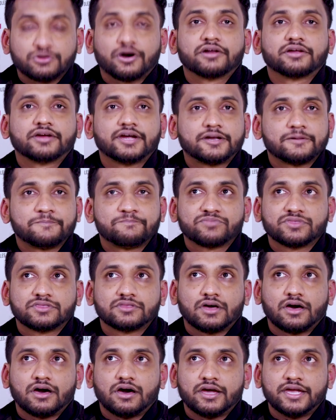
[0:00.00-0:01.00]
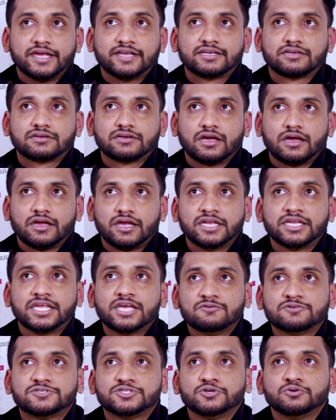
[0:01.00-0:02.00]
target, it
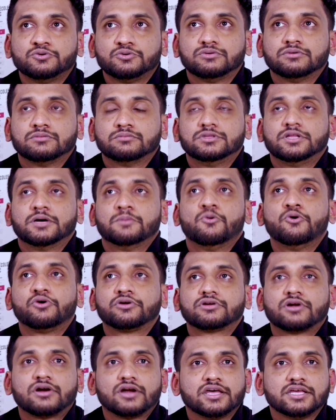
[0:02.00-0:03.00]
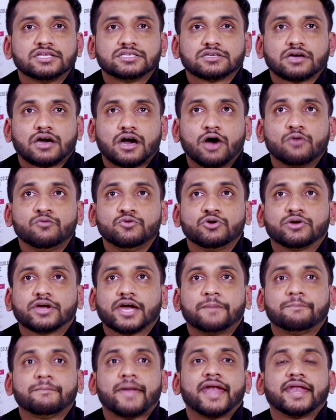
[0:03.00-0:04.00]
gives you the more knowledge how you
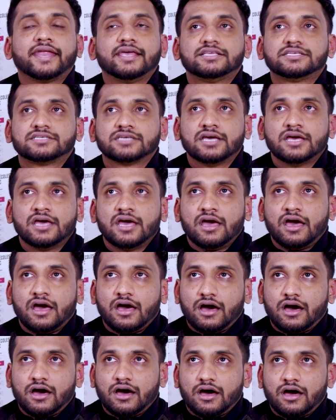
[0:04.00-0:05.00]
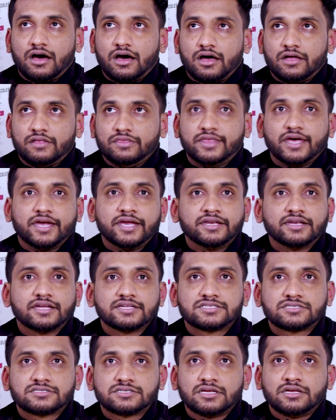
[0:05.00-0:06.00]
can manage the
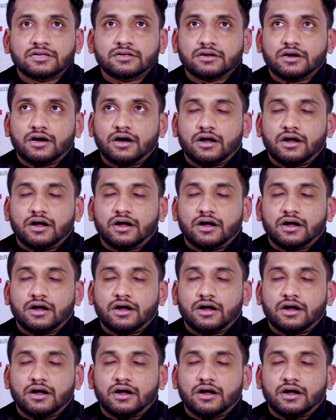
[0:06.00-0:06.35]
industry